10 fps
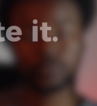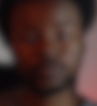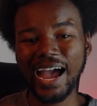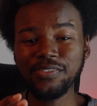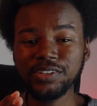
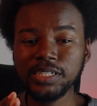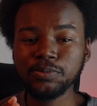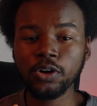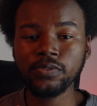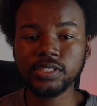Having deep
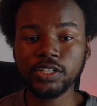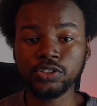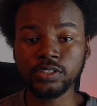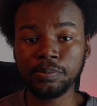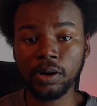
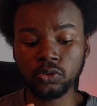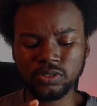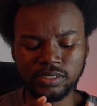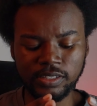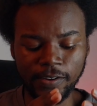conversations about
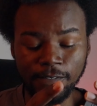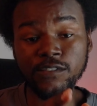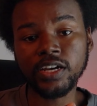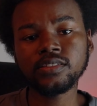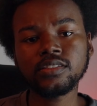the
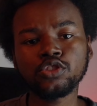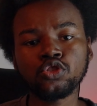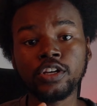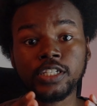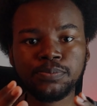events,
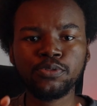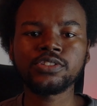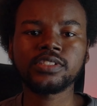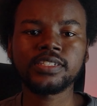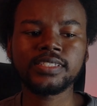the
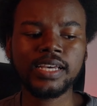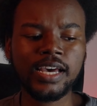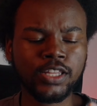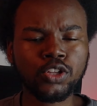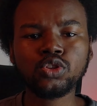experiences,
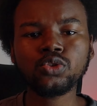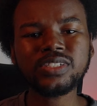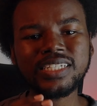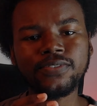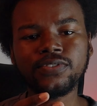the thoughts
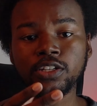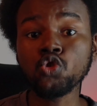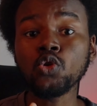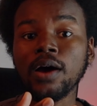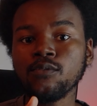and the feelings
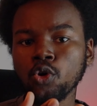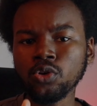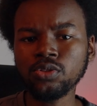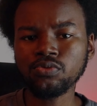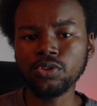you have gone
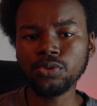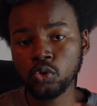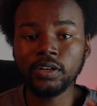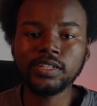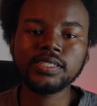through to
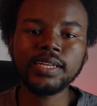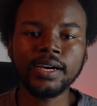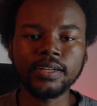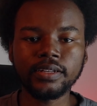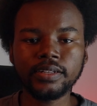
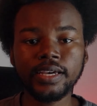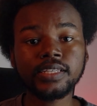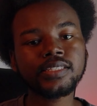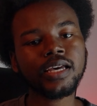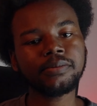understand,
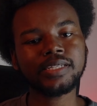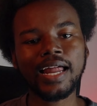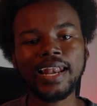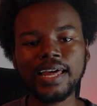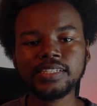accept
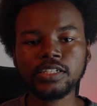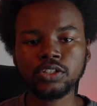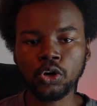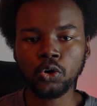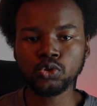and let it
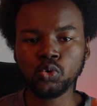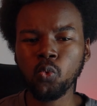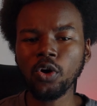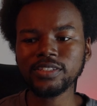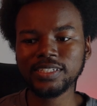go to
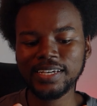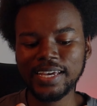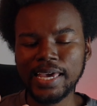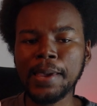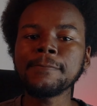what
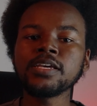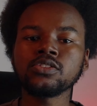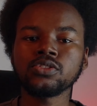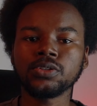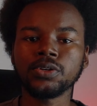it
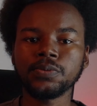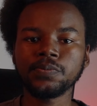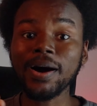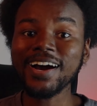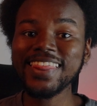means to you.
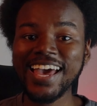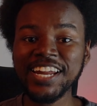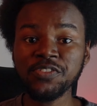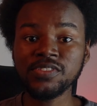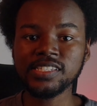By the end
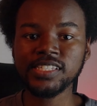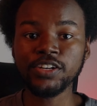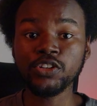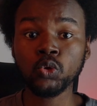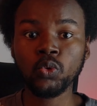of this
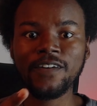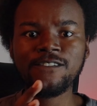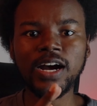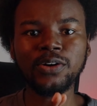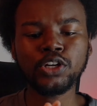series, you would have
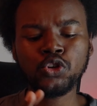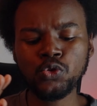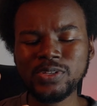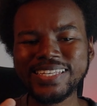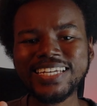found a new
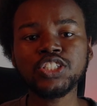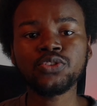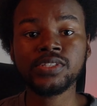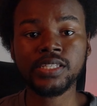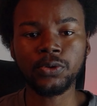sense of
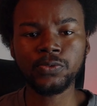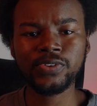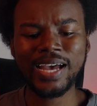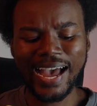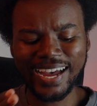self
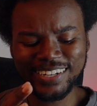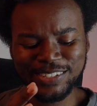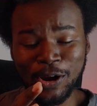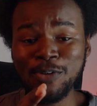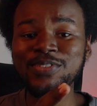and
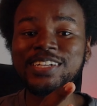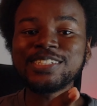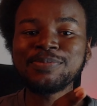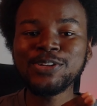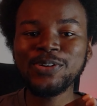hopefully
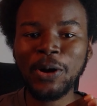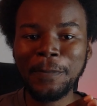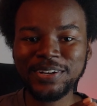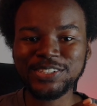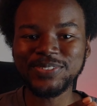some new
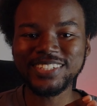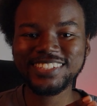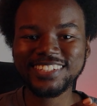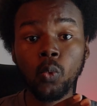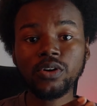accomplishments,
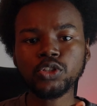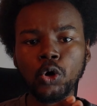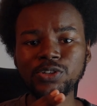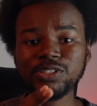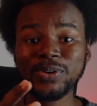whilst
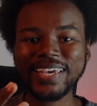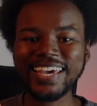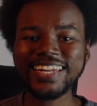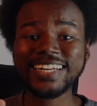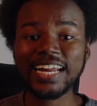also
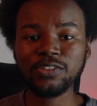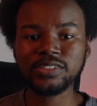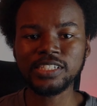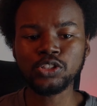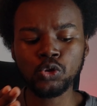gaining
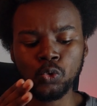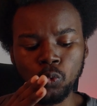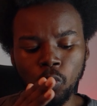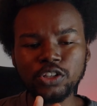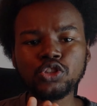clarity to
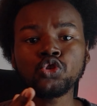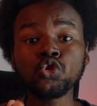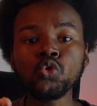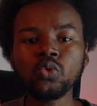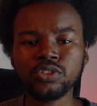what
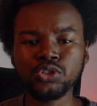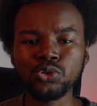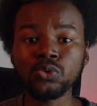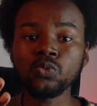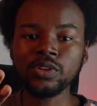you want to
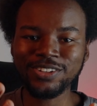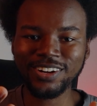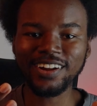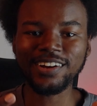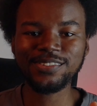do with your
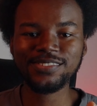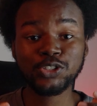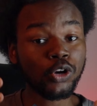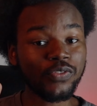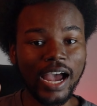life.
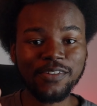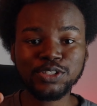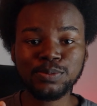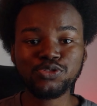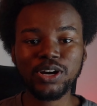So if you haven't
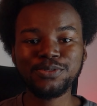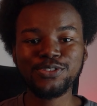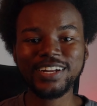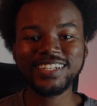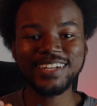subscribed
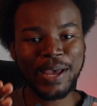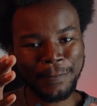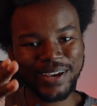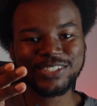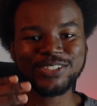already,
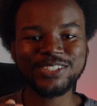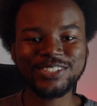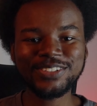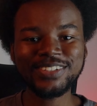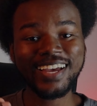make sure you
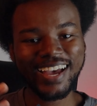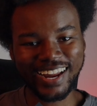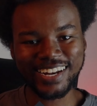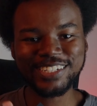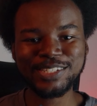do,
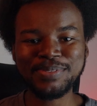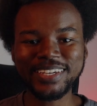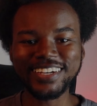and let us begin.